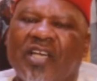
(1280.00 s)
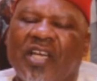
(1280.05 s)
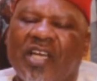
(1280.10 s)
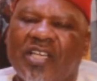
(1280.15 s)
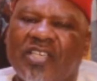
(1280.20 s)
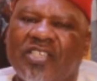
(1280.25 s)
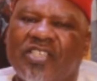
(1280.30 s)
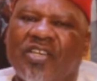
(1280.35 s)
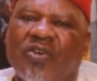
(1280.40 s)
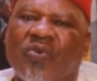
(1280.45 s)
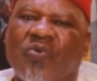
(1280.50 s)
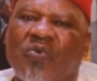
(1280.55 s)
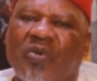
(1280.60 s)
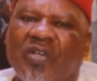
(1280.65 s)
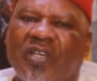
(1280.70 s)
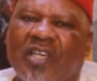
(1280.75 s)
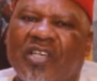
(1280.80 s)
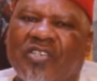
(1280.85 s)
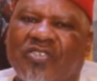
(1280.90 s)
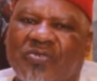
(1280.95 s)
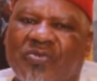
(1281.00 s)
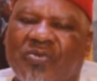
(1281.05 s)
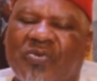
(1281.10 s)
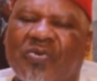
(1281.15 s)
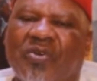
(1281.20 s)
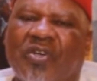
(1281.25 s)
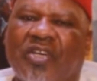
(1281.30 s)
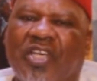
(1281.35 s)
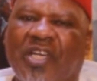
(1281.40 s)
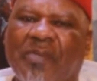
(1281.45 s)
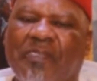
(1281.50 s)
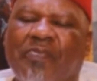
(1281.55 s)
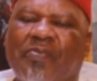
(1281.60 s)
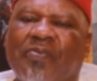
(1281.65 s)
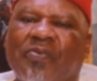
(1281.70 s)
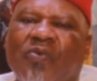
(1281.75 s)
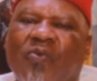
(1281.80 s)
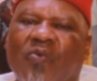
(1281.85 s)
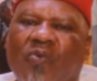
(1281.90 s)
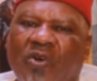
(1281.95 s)
Ezugwu. Keep
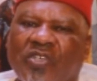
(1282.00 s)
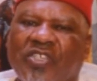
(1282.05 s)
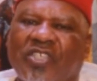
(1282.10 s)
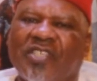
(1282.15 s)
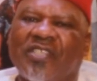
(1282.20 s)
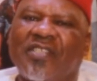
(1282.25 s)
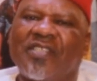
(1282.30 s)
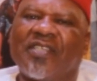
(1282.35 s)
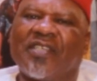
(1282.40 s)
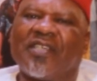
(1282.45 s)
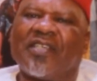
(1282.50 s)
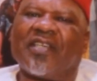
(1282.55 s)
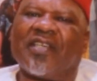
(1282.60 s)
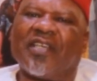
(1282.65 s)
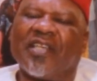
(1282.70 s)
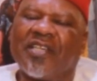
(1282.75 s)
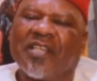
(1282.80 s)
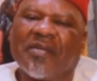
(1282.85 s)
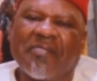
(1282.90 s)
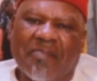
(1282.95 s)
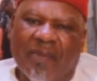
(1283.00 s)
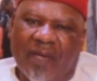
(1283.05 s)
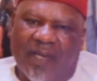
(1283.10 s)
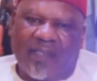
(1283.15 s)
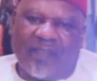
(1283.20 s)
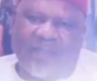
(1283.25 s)
watching the leading men.